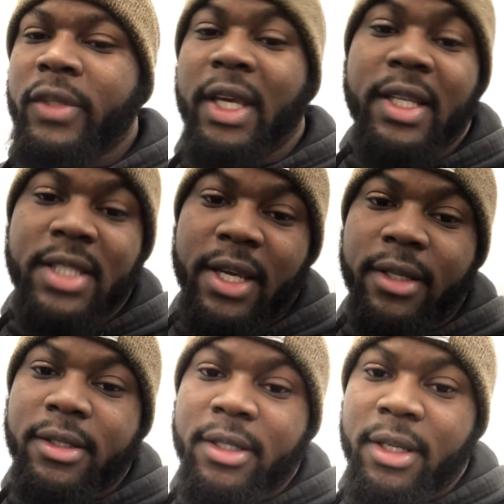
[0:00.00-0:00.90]

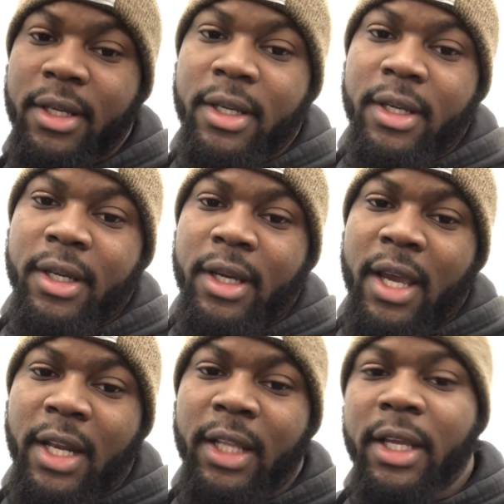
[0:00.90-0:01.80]
intake,
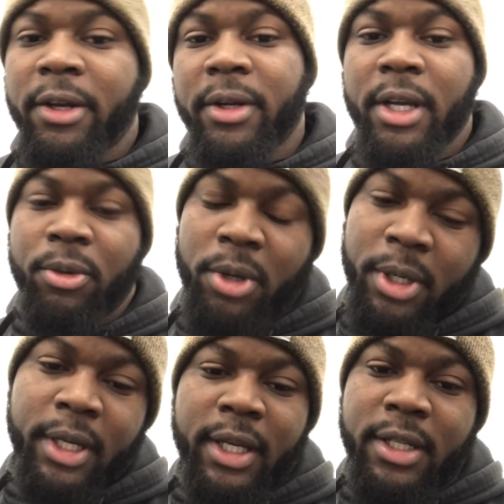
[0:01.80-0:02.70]
and then later on down the
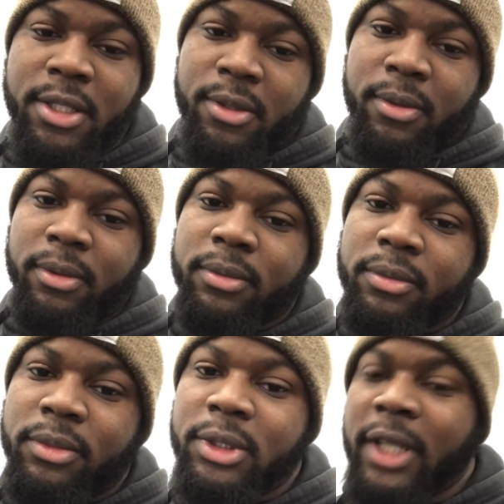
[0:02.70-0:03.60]
road I get it tuned.
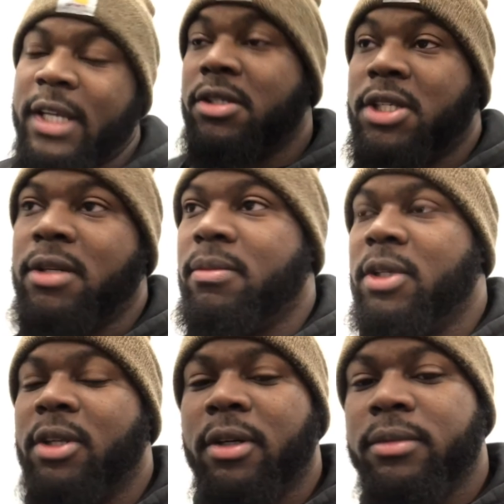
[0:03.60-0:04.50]
So that's cheap,
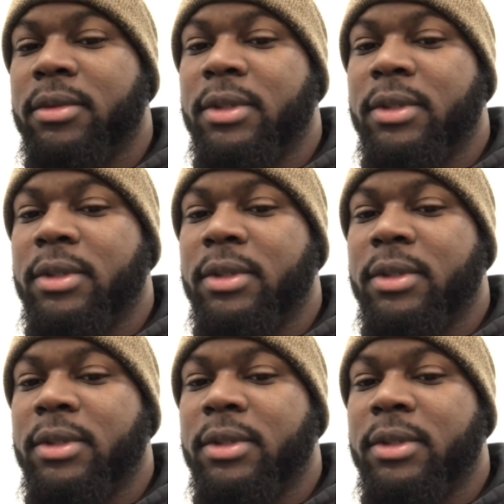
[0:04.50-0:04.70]
you know.